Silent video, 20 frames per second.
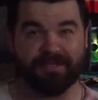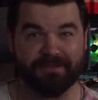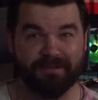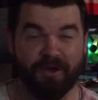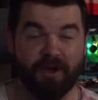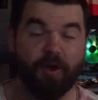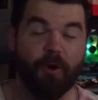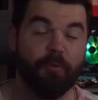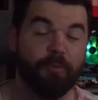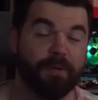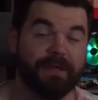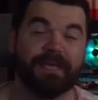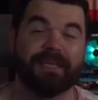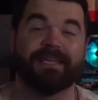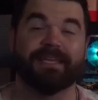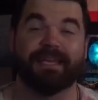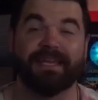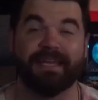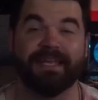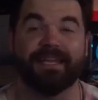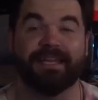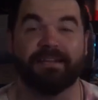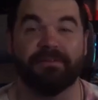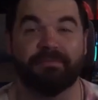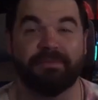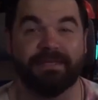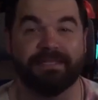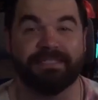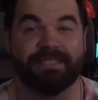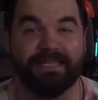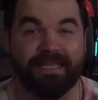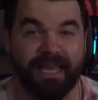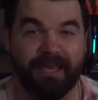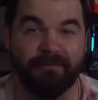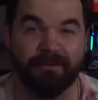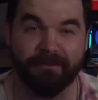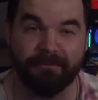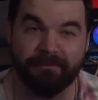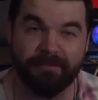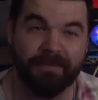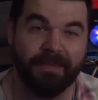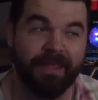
hoping he could get into PC gaming,